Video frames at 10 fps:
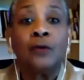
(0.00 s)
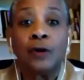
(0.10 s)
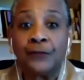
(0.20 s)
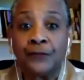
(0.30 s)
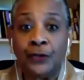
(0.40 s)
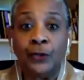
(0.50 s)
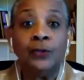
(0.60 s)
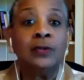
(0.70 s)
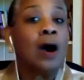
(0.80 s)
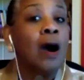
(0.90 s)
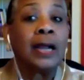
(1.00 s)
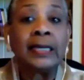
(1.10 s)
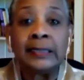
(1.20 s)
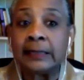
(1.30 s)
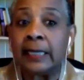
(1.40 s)
For a few, the
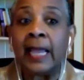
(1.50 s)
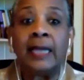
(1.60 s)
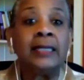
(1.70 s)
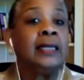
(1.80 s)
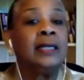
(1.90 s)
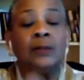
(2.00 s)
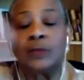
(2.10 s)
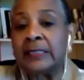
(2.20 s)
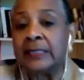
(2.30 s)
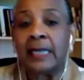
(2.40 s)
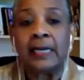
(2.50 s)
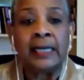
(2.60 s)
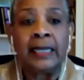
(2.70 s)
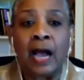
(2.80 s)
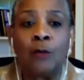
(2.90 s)
ark has landed and we're
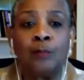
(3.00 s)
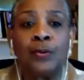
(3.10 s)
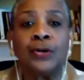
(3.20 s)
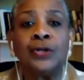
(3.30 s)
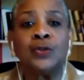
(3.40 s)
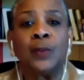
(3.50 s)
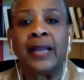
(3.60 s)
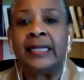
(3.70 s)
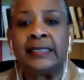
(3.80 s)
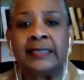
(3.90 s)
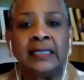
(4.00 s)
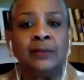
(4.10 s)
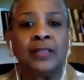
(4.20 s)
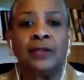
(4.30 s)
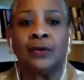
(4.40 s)
sending out birds waiting to see
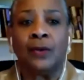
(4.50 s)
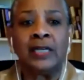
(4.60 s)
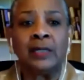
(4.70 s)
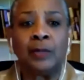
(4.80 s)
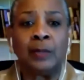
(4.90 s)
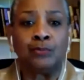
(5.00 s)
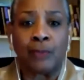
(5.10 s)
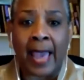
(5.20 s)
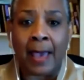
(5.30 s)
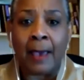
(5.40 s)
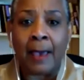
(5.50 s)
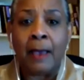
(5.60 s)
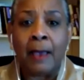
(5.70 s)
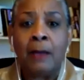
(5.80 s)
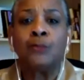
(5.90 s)
what they're going to
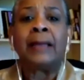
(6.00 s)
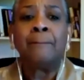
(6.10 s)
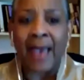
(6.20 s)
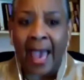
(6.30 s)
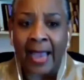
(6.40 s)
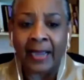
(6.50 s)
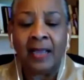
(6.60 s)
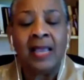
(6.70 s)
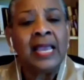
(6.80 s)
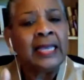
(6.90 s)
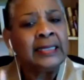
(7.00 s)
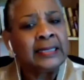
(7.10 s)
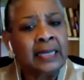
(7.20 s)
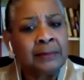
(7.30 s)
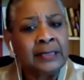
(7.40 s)
bring back. And
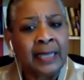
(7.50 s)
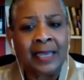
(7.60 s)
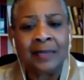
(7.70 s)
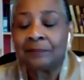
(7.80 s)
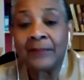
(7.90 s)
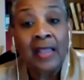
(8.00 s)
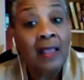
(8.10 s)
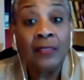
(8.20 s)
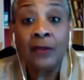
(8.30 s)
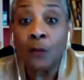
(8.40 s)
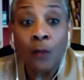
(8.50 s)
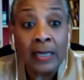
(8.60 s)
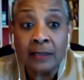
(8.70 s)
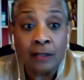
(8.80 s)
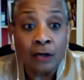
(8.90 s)
some say there
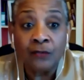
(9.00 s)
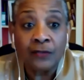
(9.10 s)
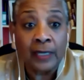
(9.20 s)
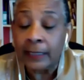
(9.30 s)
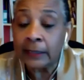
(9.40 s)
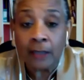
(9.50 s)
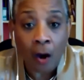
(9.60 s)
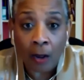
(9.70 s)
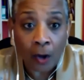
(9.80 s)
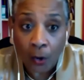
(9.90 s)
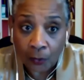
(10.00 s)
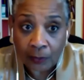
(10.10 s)
was no flood, it's all a